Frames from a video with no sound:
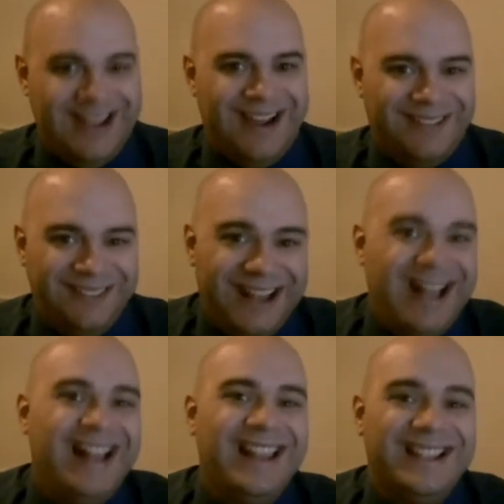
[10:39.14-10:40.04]
Now,
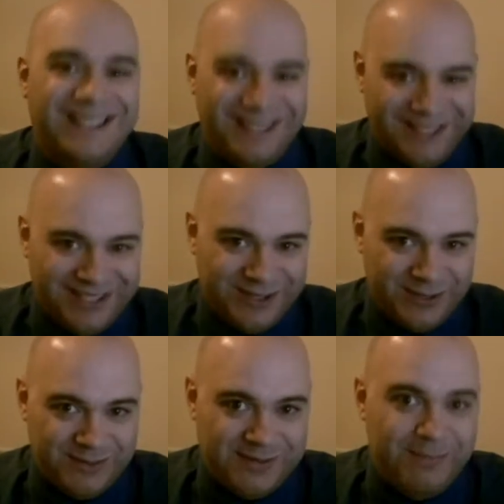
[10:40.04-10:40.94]
let's hear you do
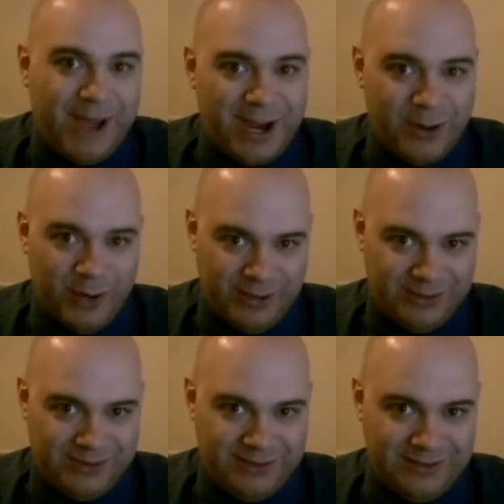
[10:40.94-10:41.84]
some spot
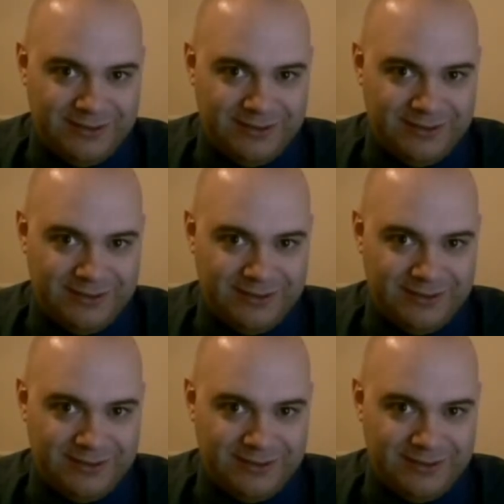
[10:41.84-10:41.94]
quotes.